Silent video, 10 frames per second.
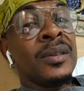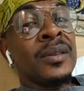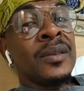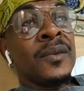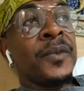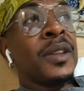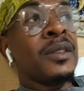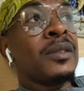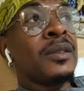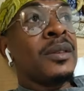to
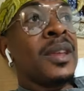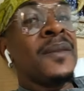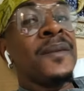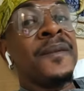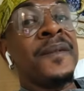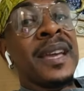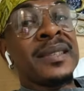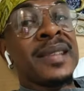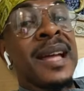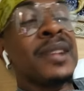invest
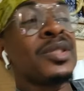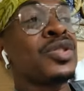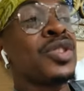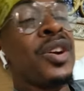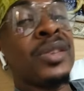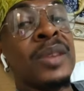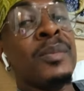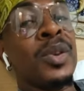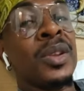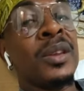and turn the
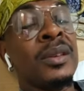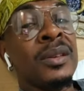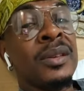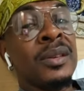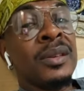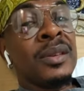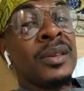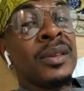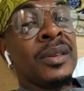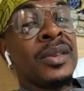money.
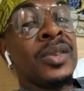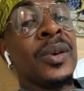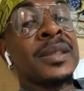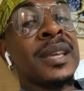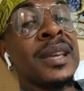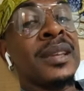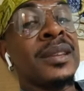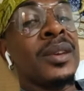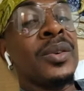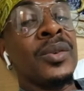You are taking the
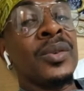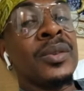loan